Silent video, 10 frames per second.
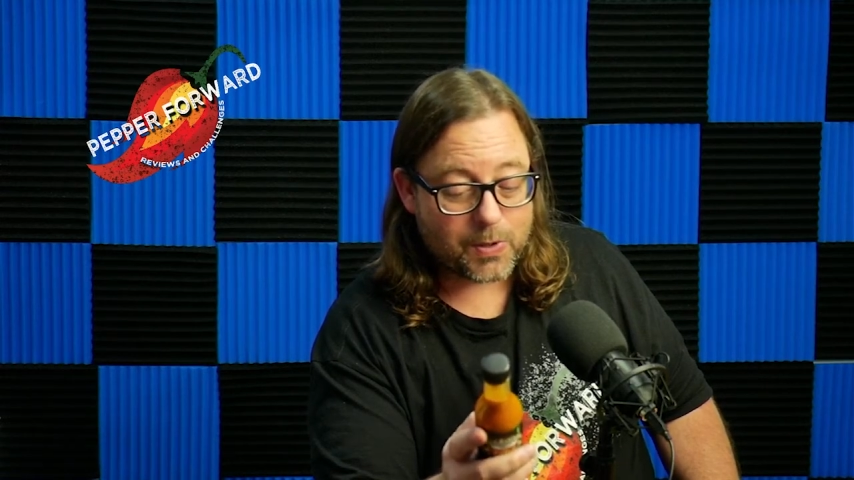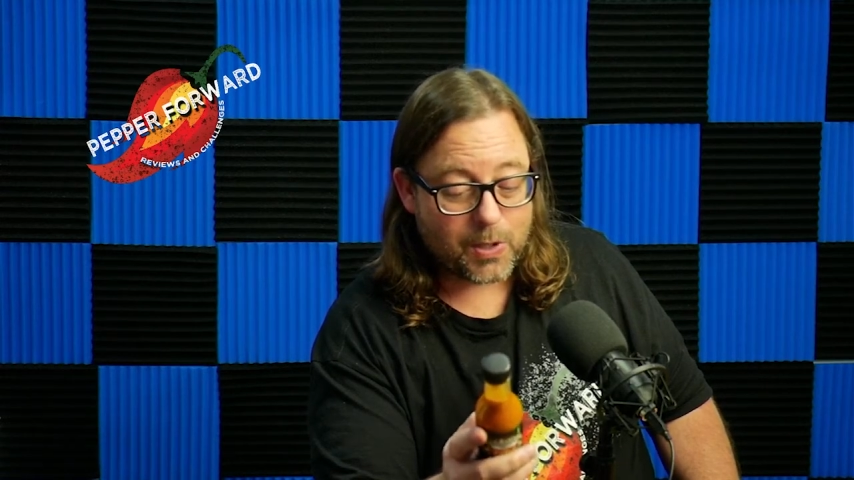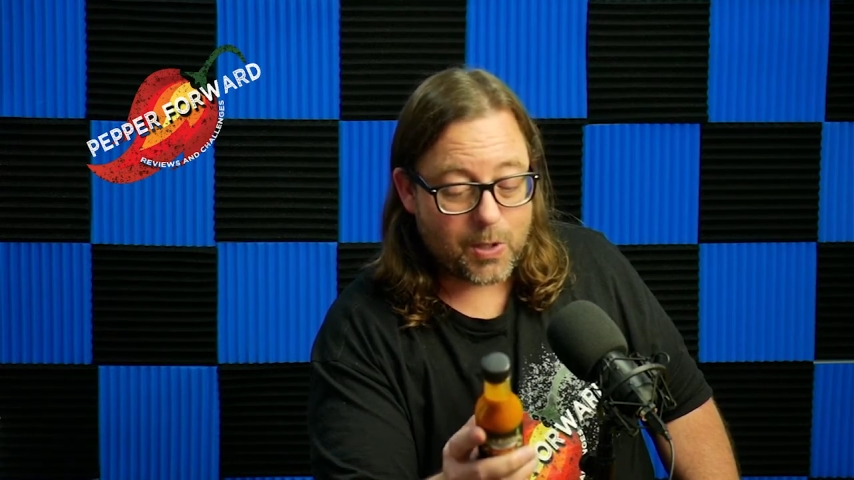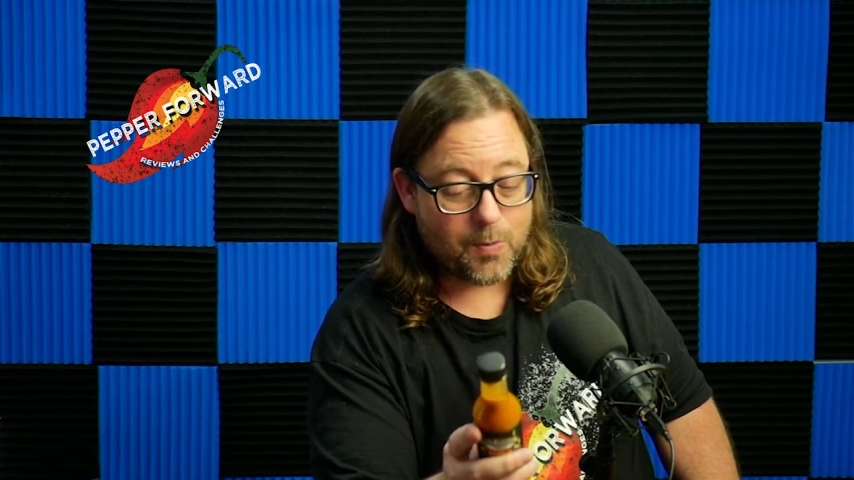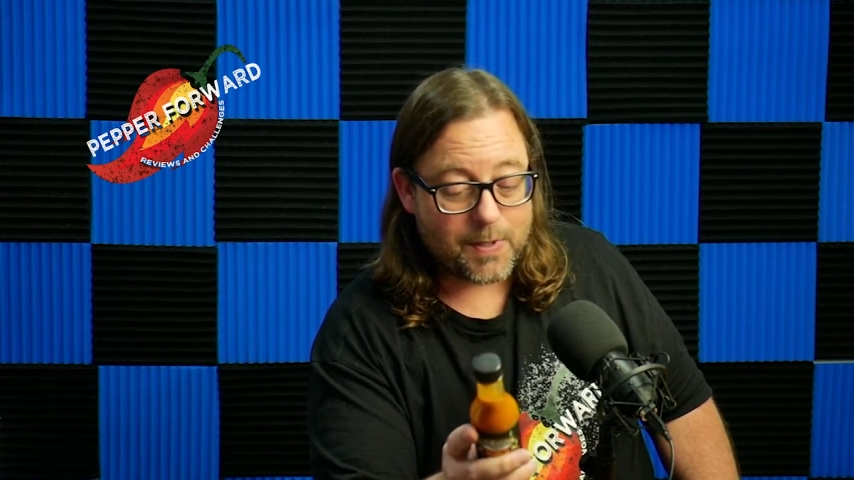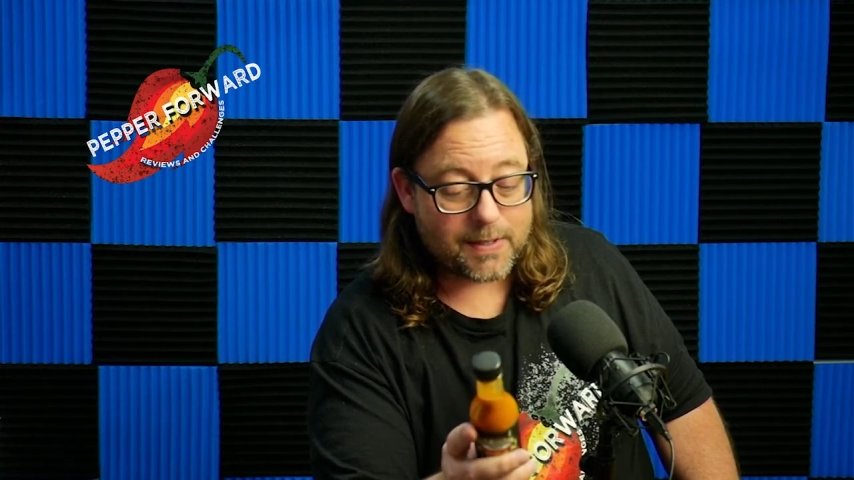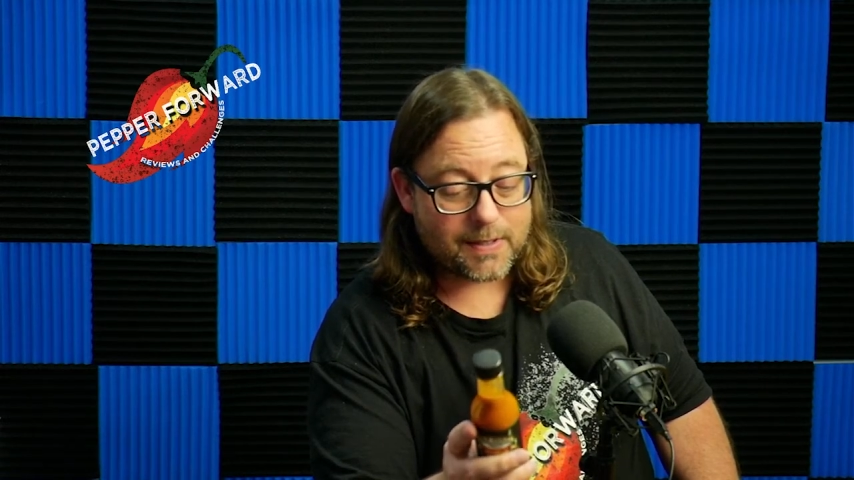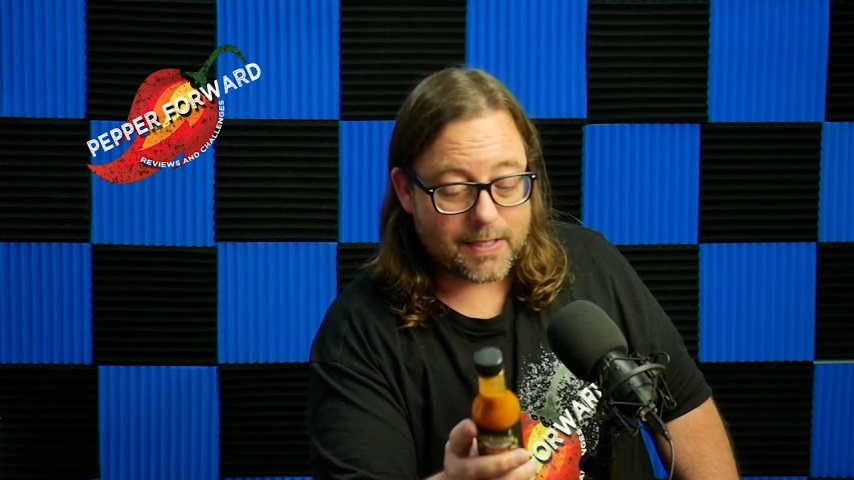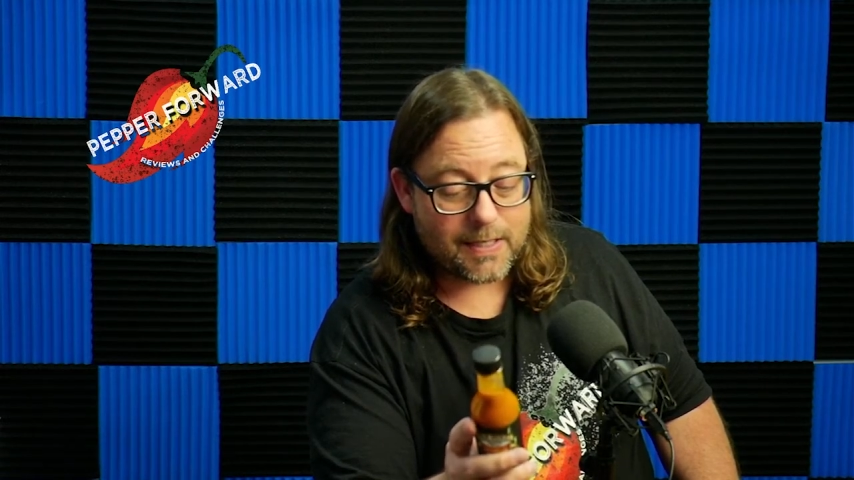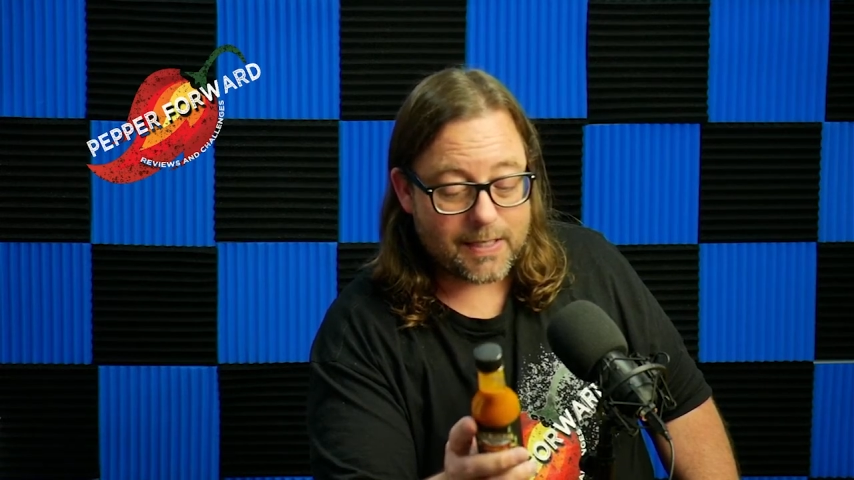cumin
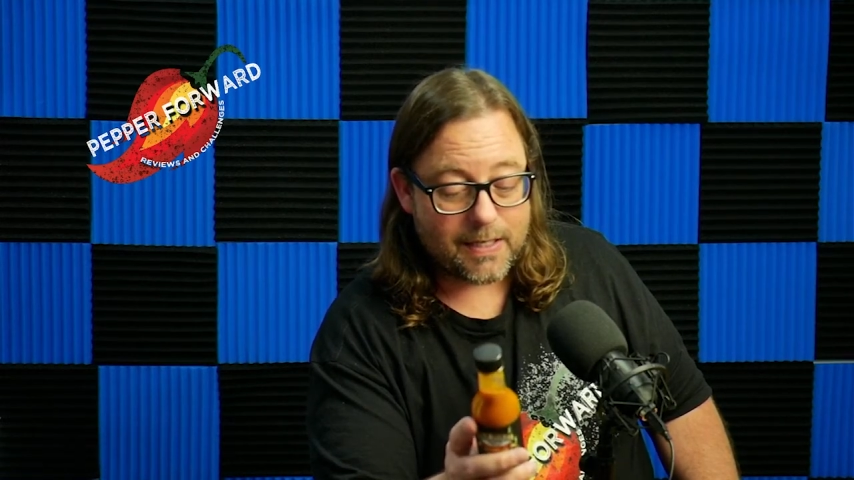seed,